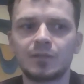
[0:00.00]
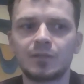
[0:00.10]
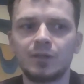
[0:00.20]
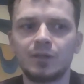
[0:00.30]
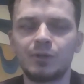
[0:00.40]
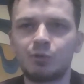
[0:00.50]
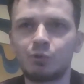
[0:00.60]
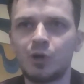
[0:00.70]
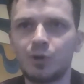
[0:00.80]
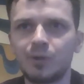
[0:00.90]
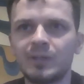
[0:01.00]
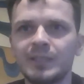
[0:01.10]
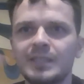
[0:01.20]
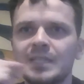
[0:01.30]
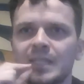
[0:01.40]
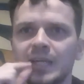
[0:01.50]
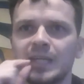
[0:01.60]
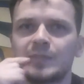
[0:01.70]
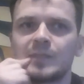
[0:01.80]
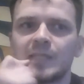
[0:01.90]
gotten her wrong.
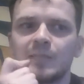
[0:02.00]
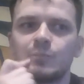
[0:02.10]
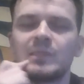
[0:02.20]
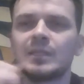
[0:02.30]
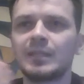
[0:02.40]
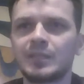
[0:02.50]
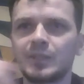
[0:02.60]
I'd been